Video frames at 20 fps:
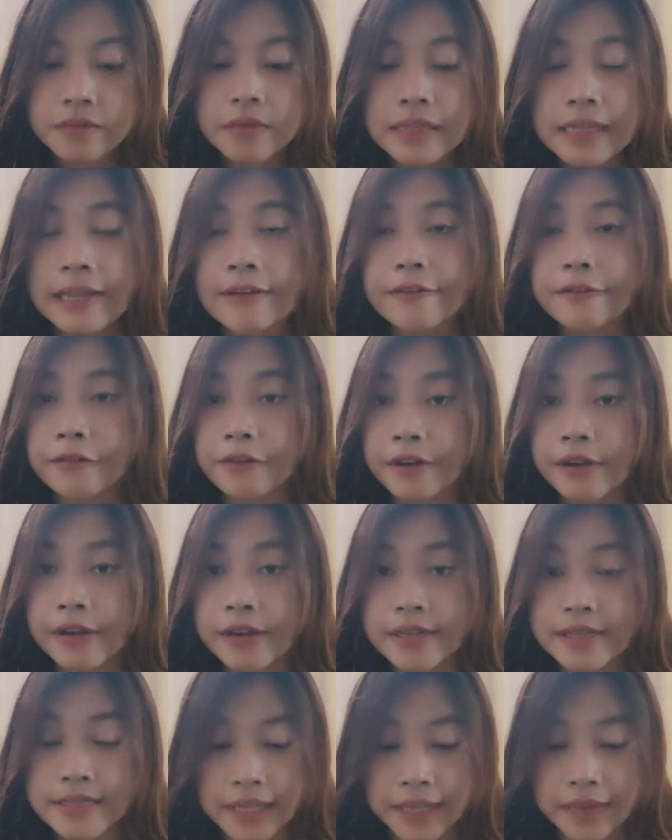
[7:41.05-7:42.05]
For
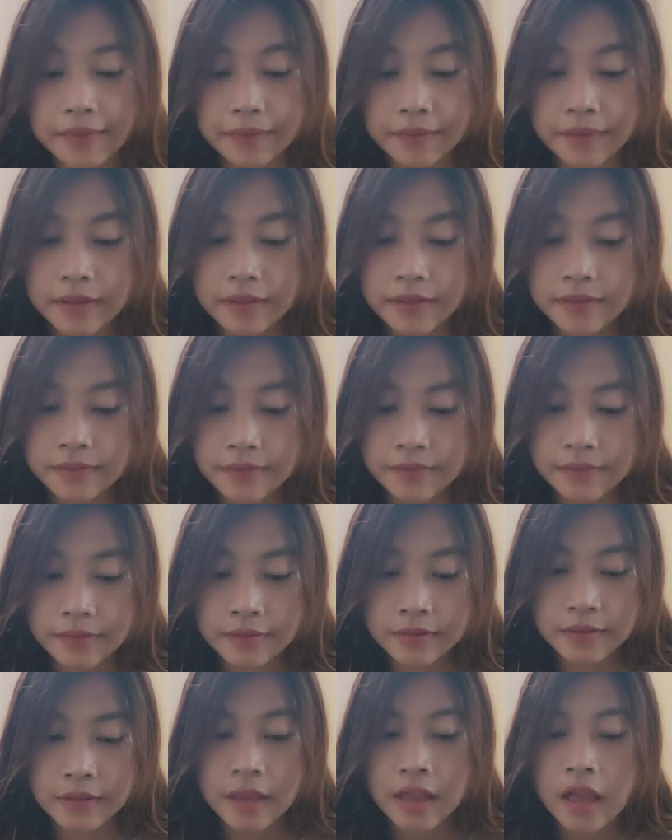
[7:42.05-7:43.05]
example,
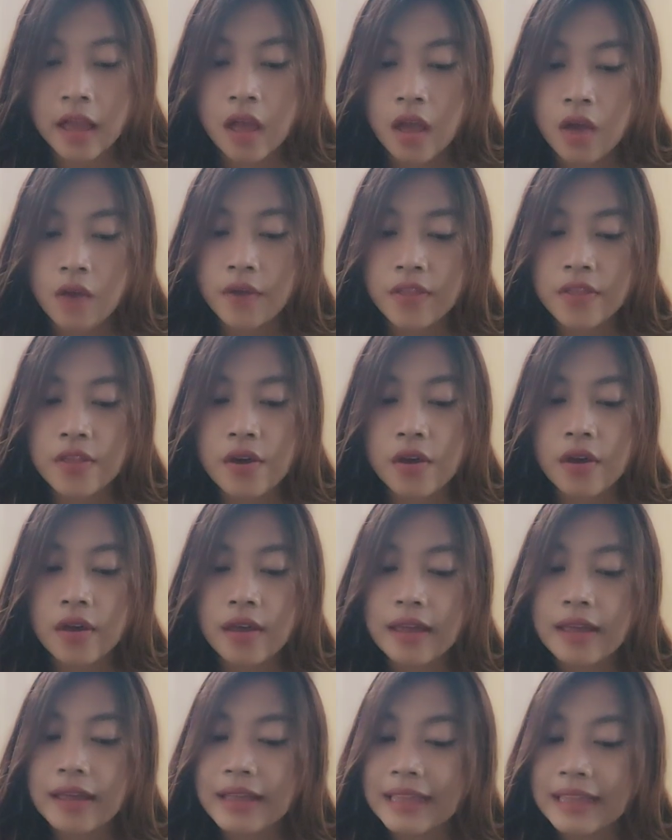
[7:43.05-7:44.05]
without
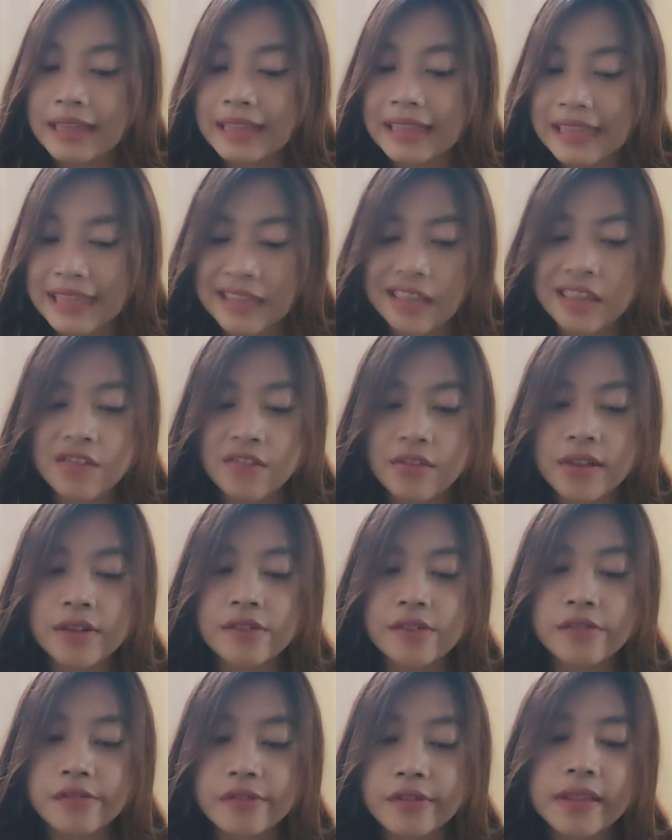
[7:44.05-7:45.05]

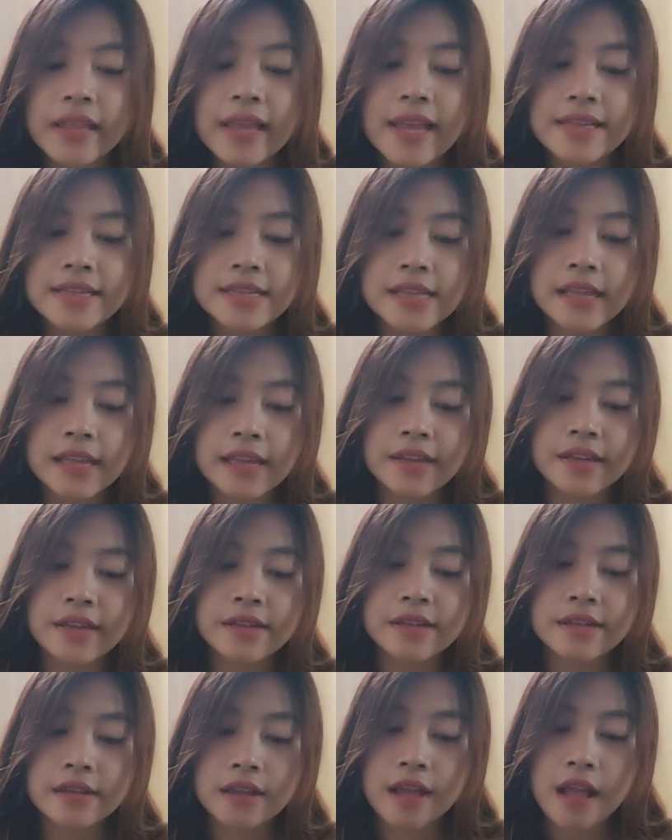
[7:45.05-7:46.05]
even realizing it,
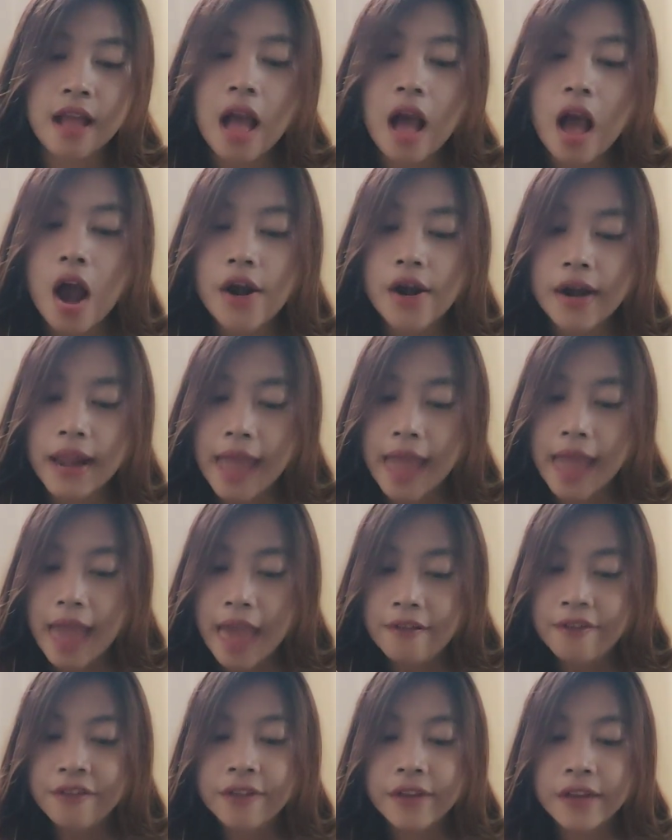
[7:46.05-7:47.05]
our
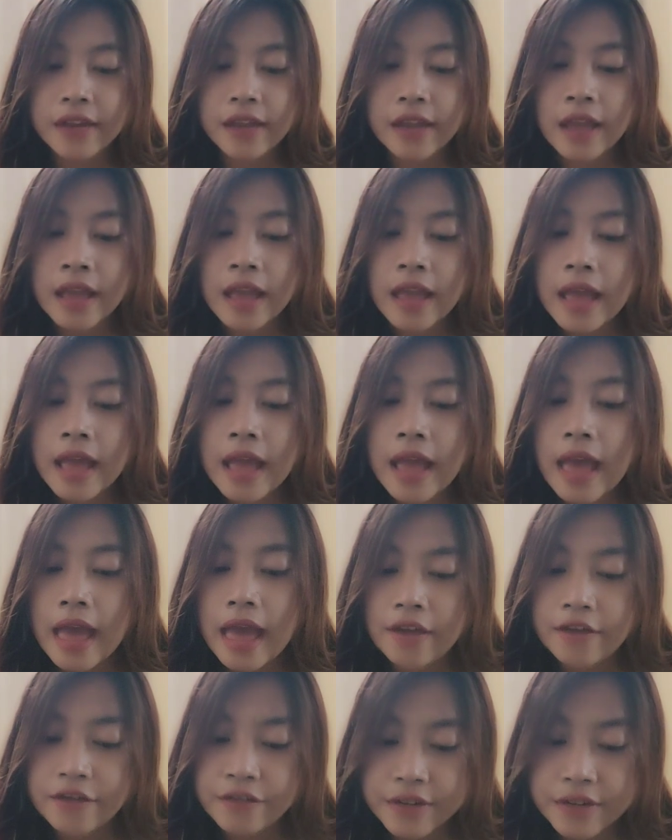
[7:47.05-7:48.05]
everyday
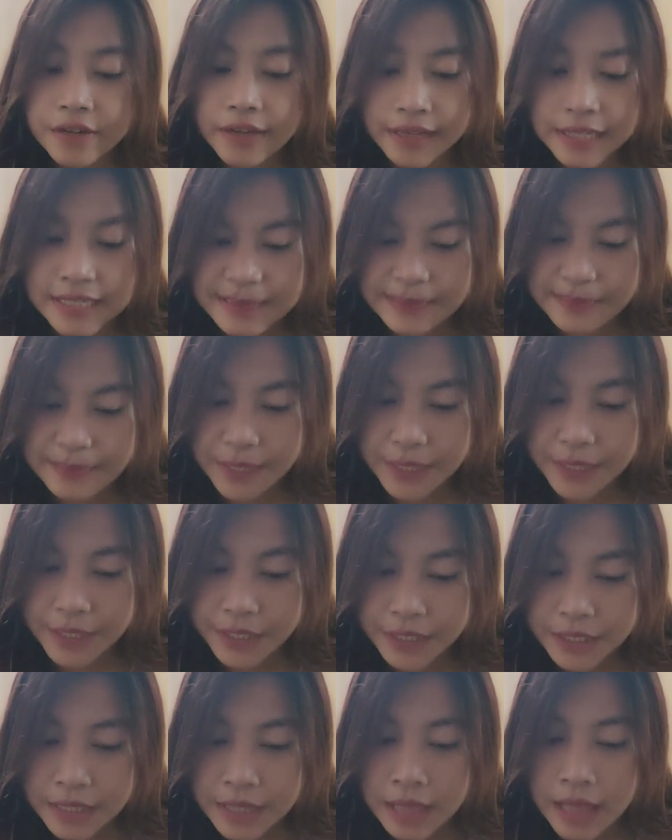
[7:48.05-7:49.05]

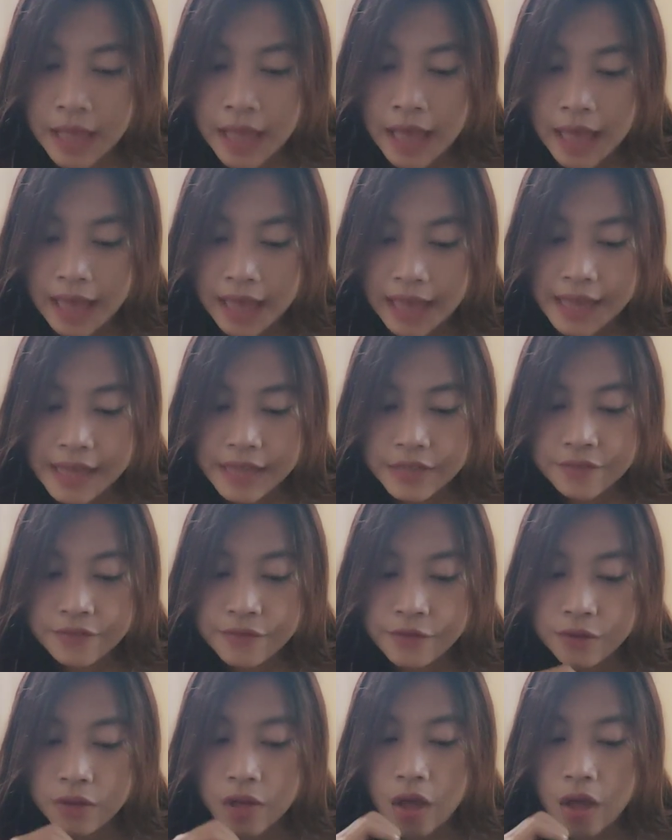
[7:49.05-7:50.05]
speech is
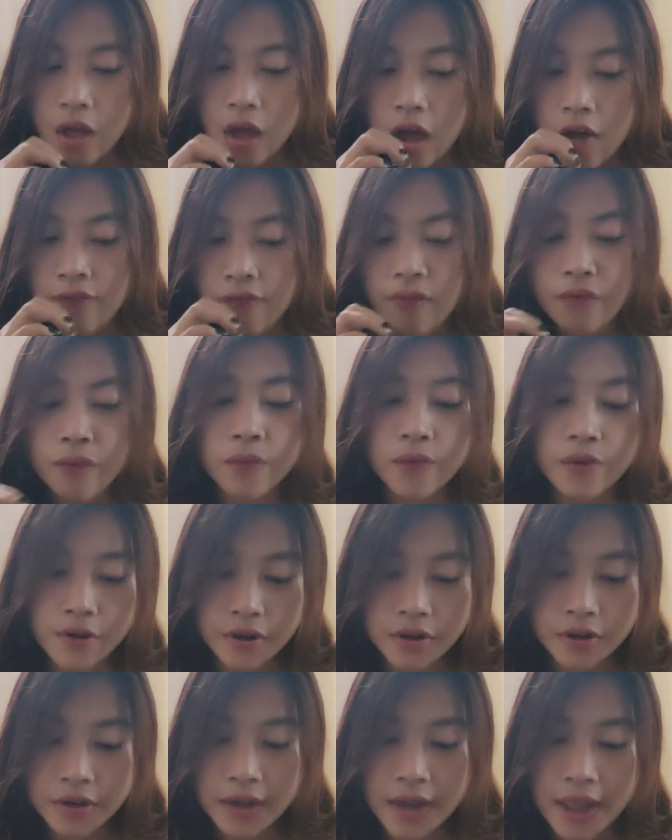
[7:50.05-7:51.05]
full of
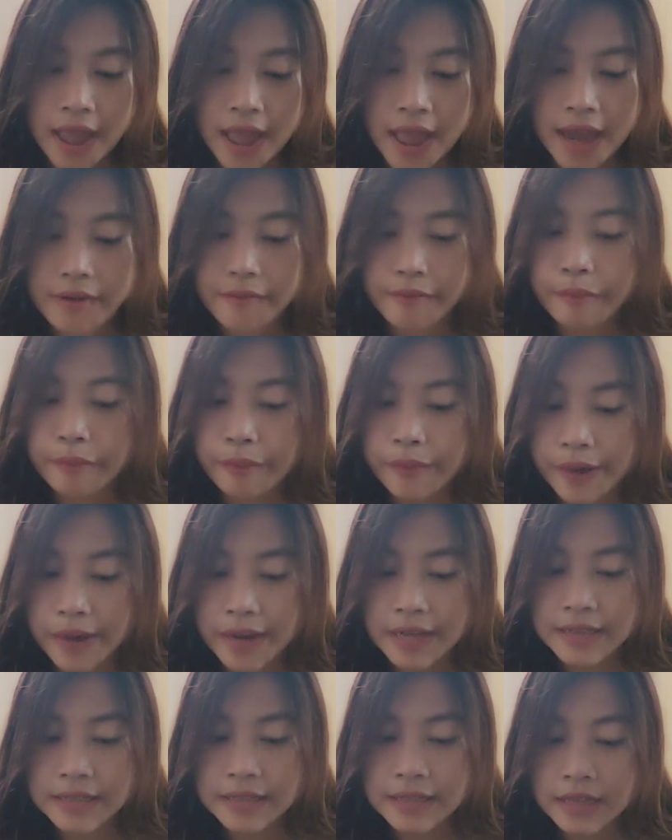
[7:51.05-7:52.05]
words and
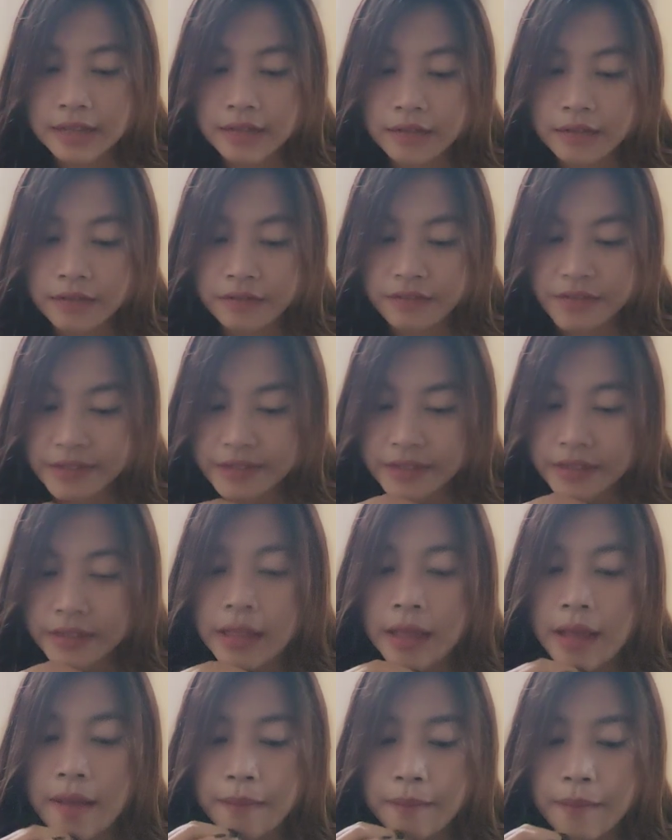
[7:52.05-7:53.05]
praise invented
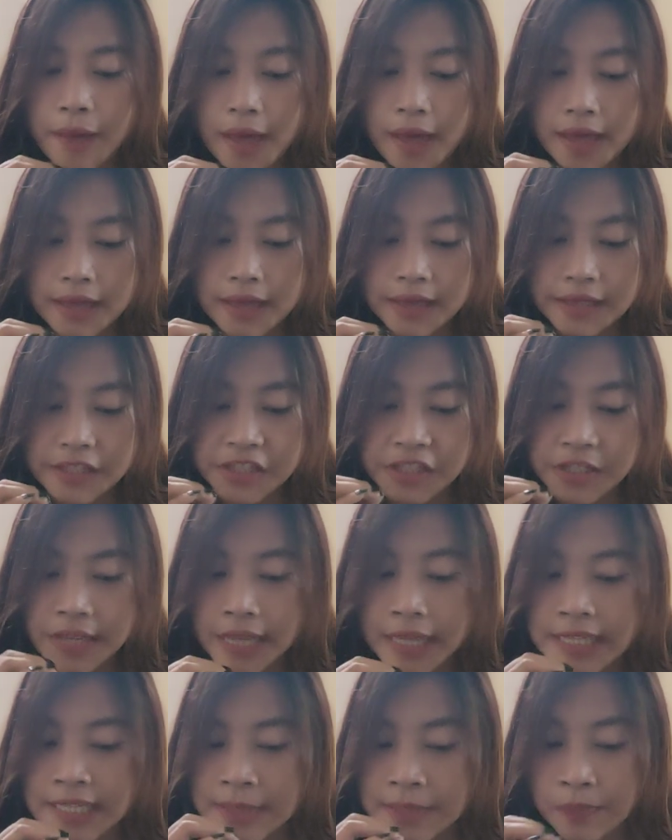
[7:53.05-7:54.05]
by
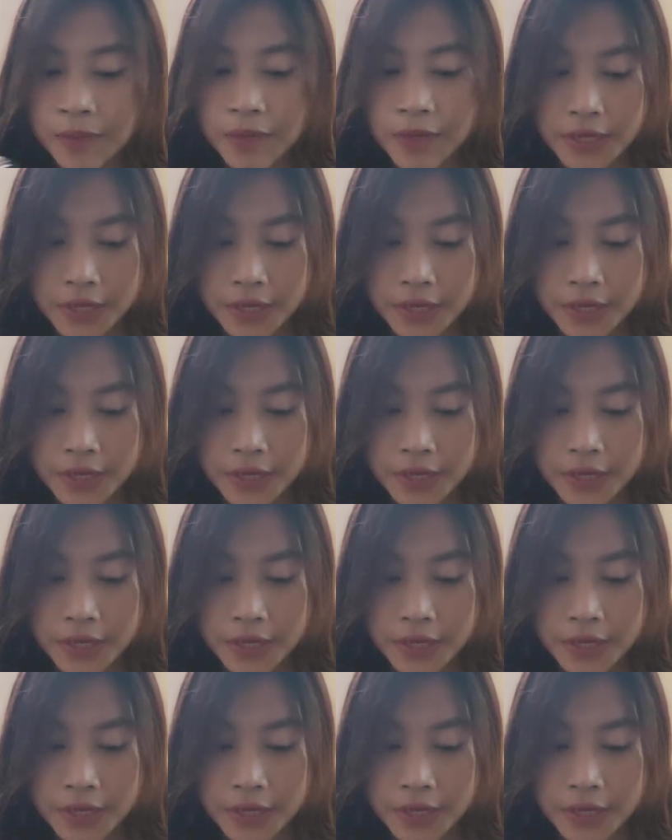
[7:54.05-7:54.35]
Shakespeare.